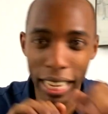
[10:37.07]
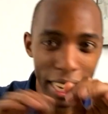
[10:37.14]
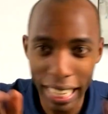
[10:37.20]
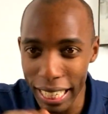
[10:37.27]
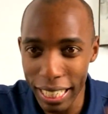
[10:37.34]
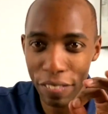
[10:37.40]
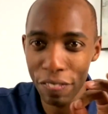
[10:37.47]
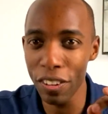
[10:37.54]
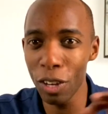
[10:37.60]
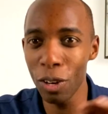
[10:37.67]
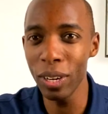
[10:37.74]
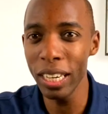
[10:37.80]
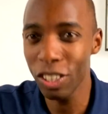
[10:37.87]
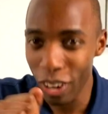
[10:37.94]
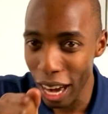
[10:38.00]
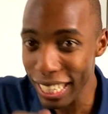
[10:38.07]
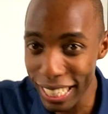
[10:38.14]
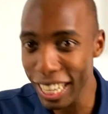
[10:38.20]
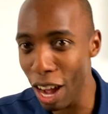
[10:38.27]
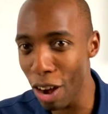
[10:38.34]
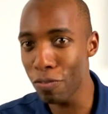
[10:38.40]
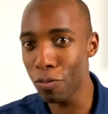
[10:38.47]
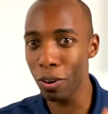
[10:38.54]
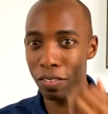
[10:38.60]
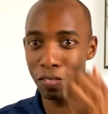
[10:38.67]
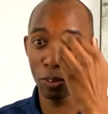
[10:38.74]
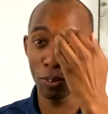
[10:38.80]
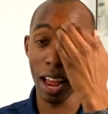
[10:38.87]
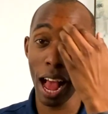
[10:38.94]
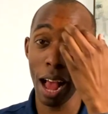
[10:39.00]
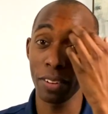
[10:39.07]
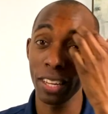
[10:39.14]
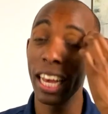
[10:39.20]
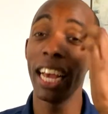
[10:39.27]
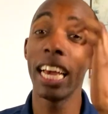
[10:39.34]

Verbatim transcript: he gets a few, he tries to go for it a few times.